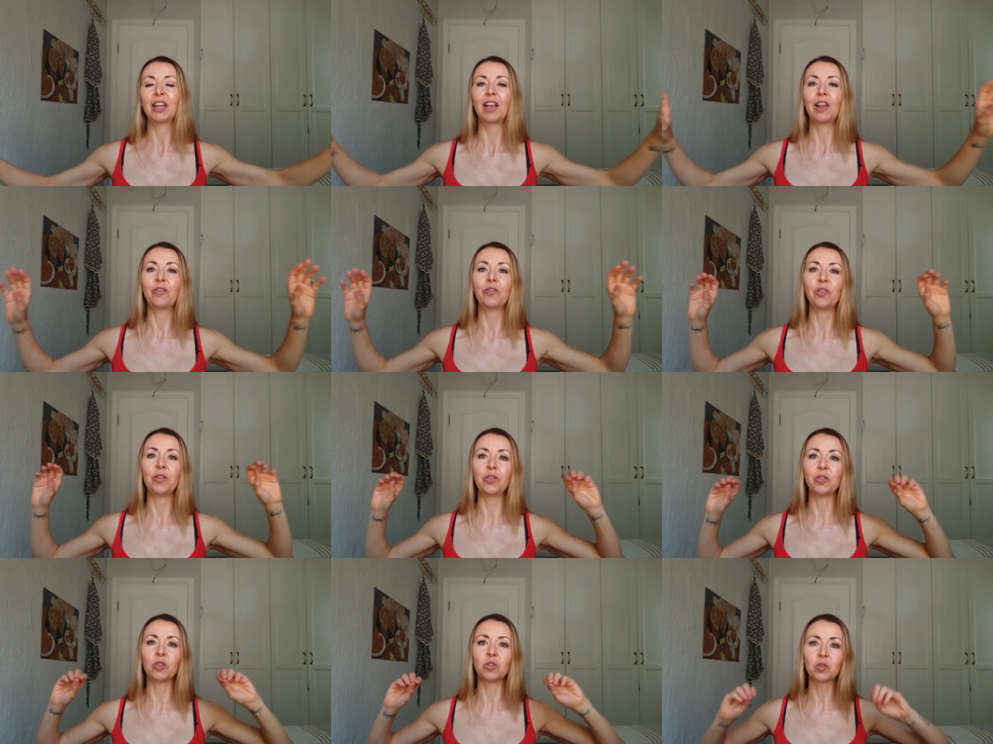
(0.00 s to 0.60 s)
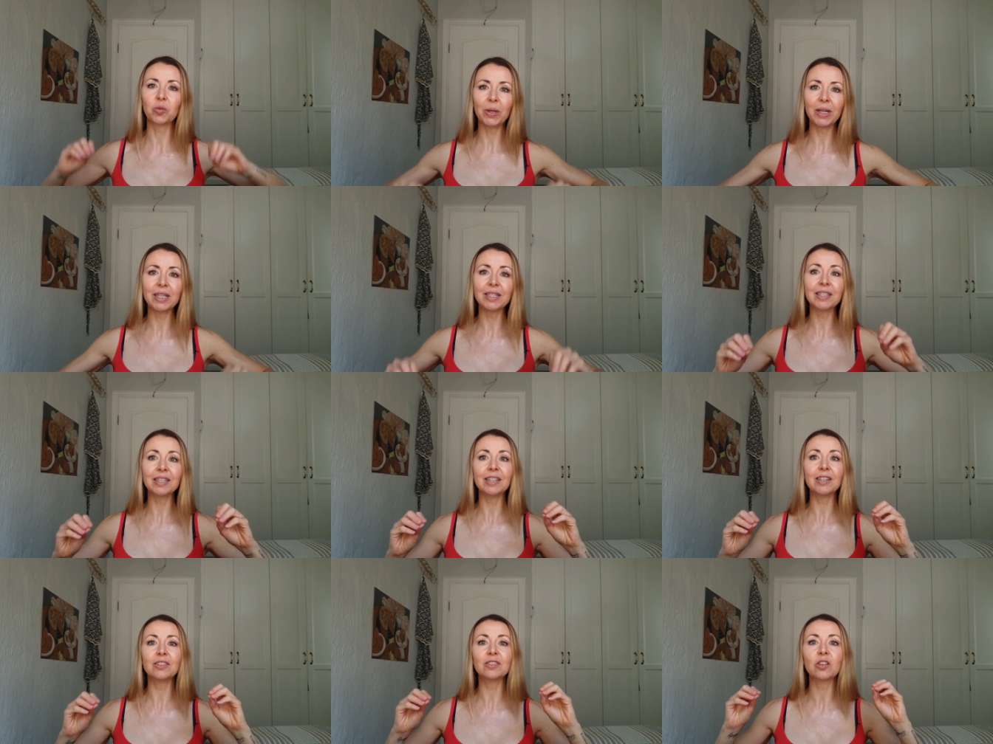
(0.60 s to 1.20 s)
If you're in your
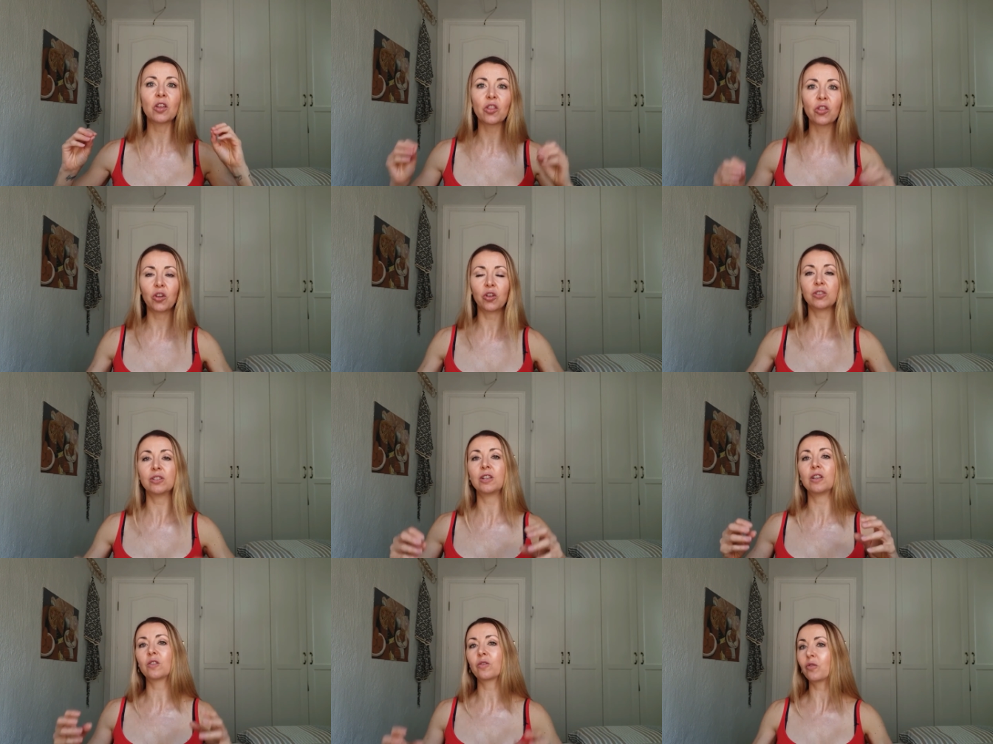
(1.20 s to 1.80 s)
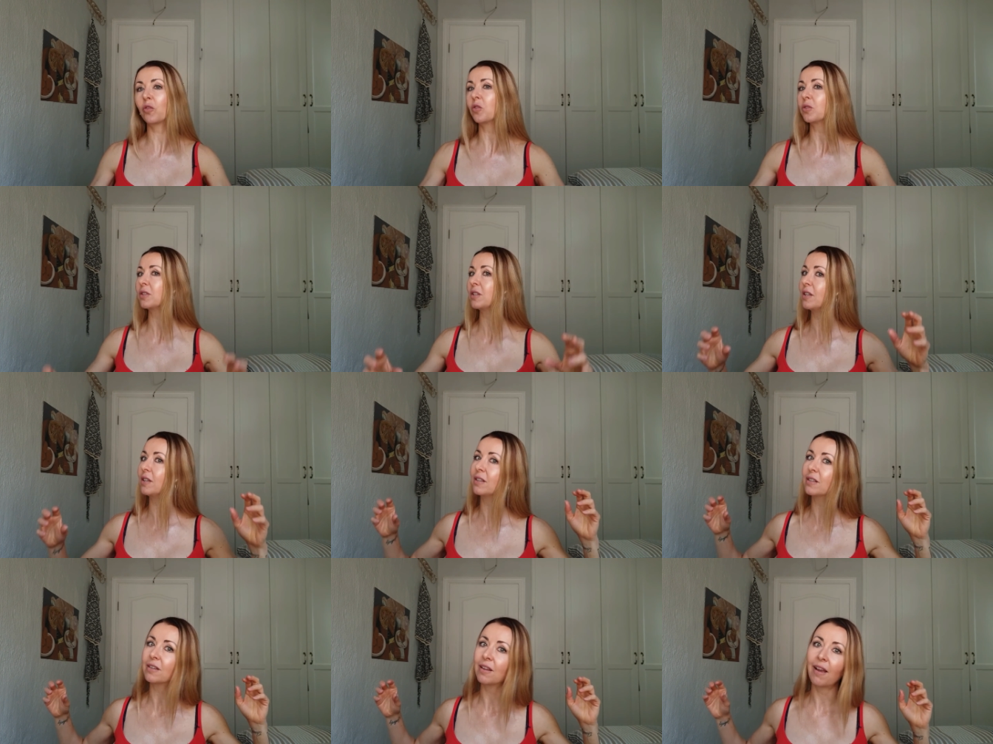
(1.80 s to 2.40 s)
20s, 30s,
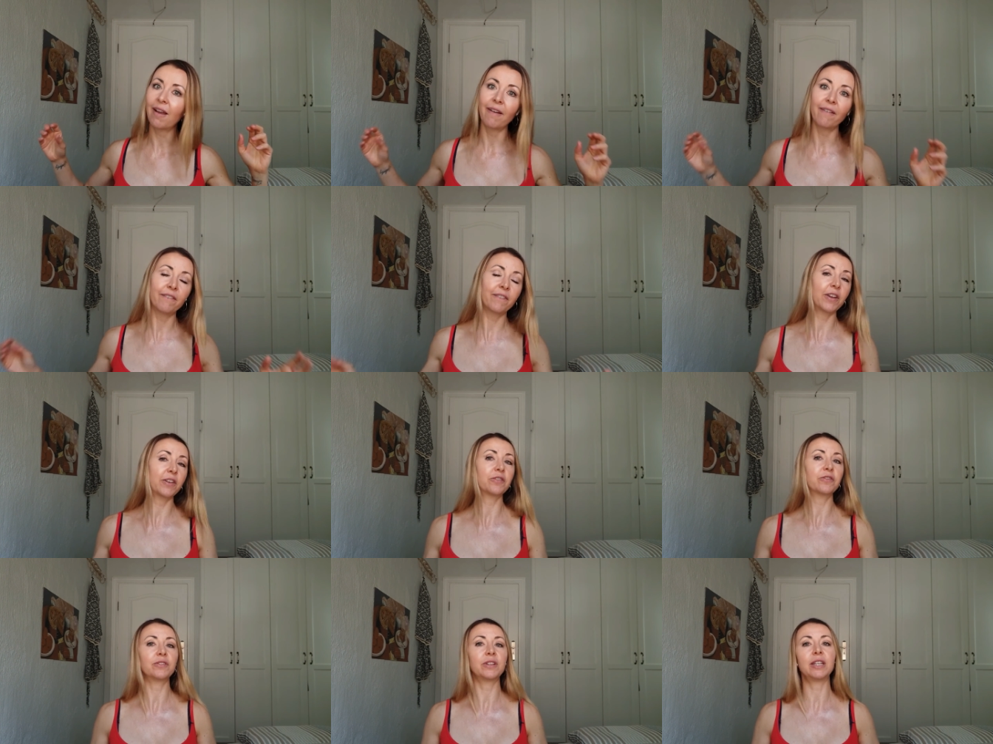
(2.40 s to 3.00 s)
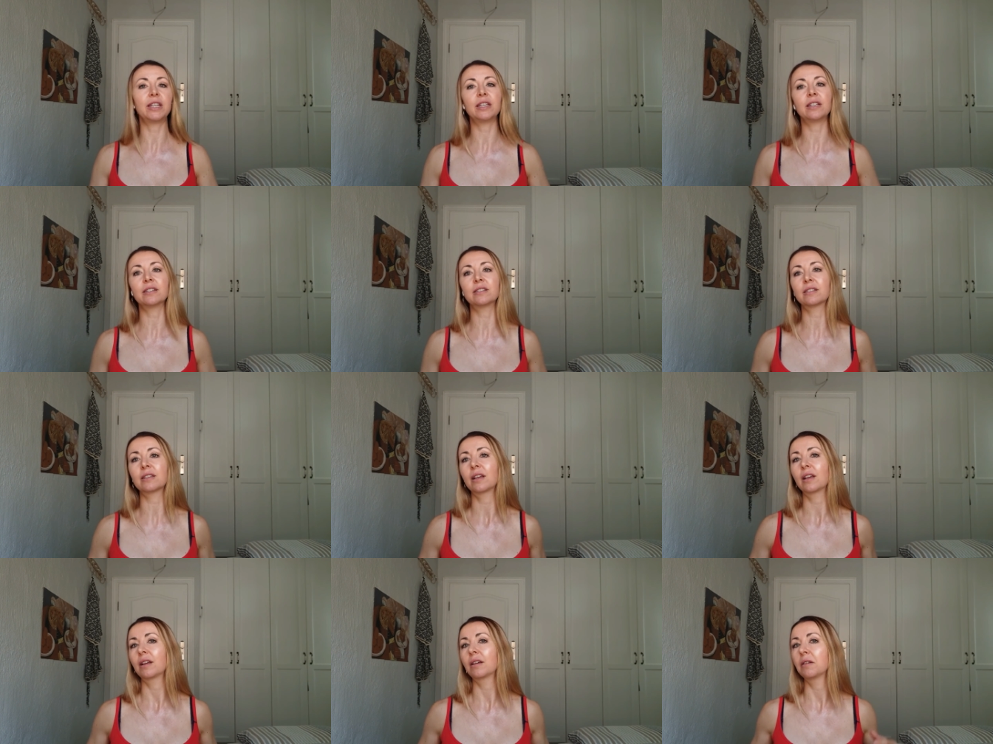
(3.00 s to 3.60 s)
40s,
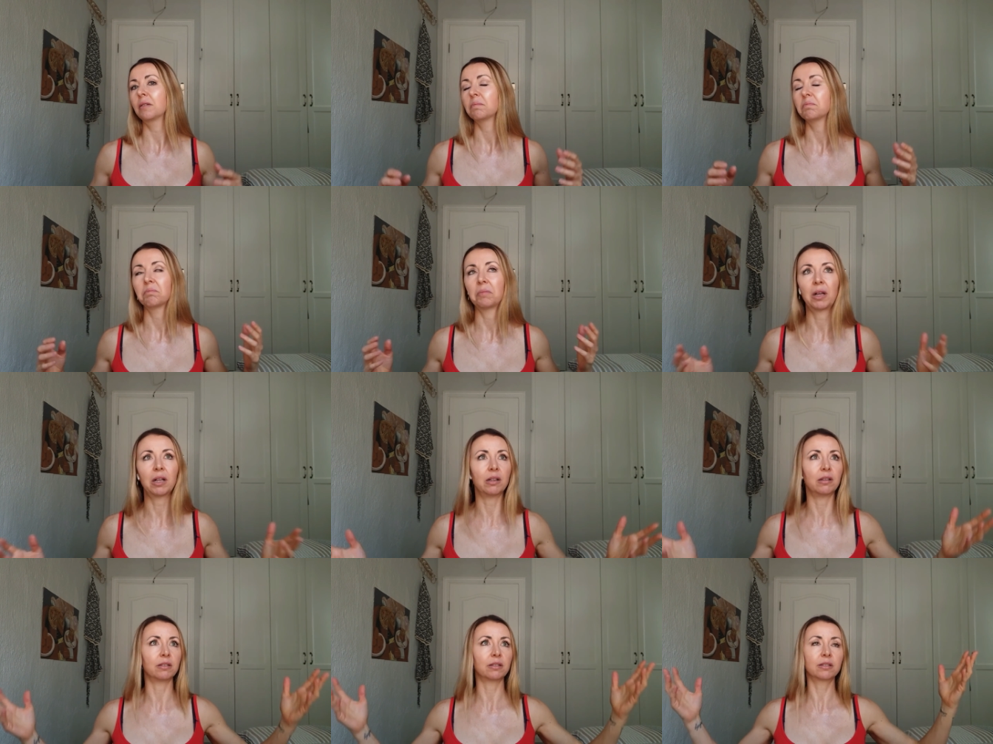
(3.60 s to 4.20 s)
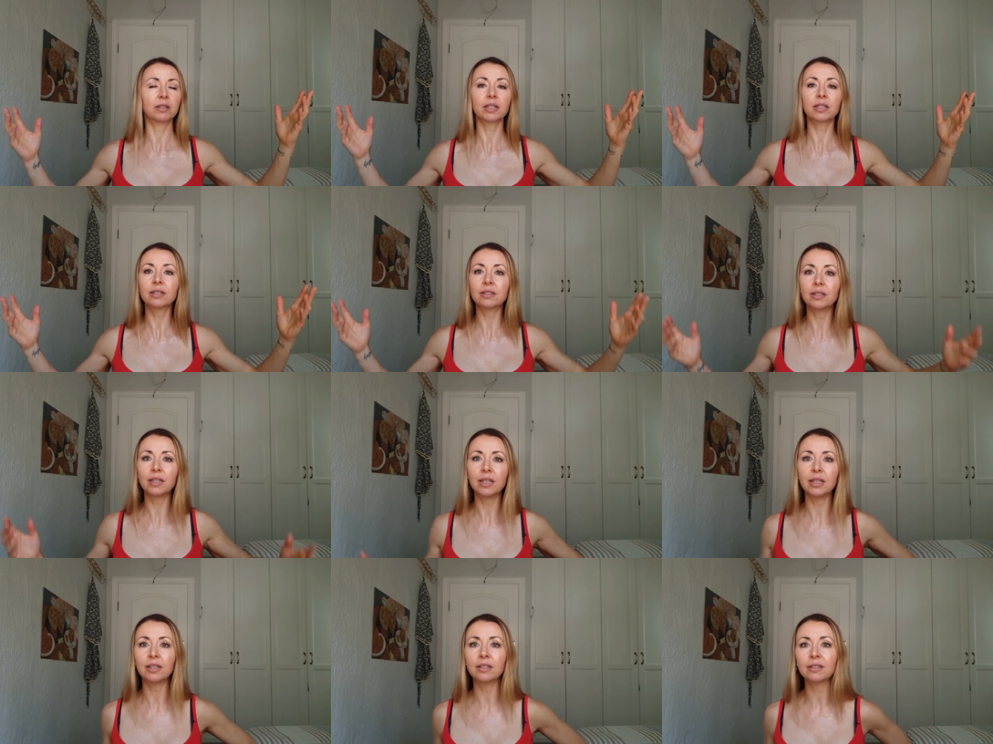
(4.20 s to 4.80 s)
50s, hell,
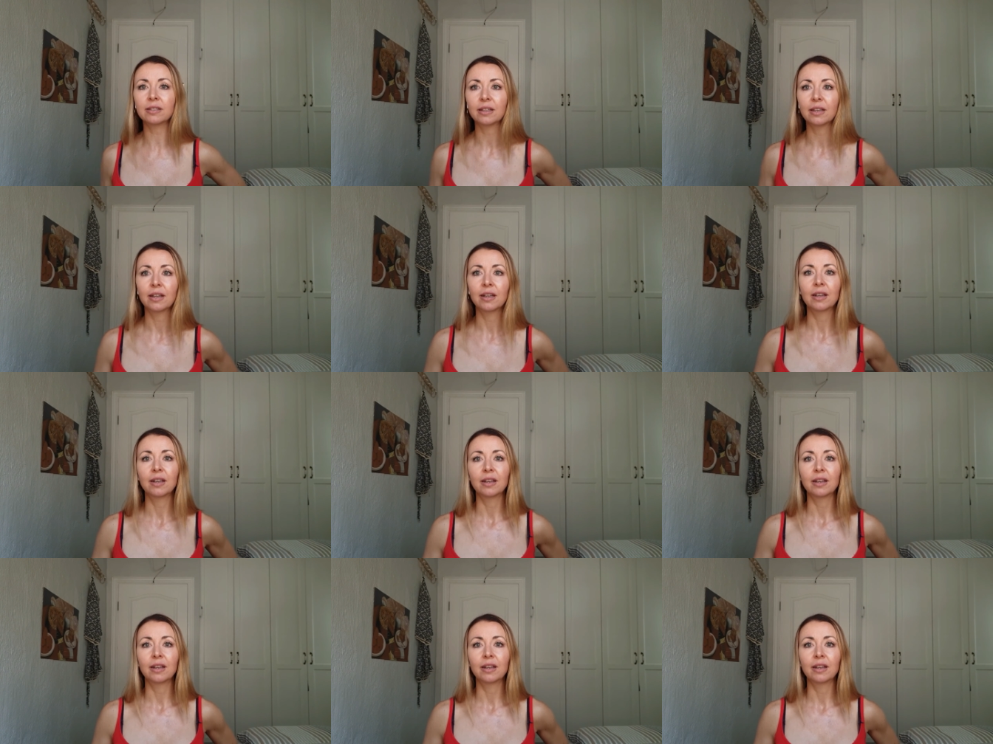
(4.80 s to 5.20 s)
60s,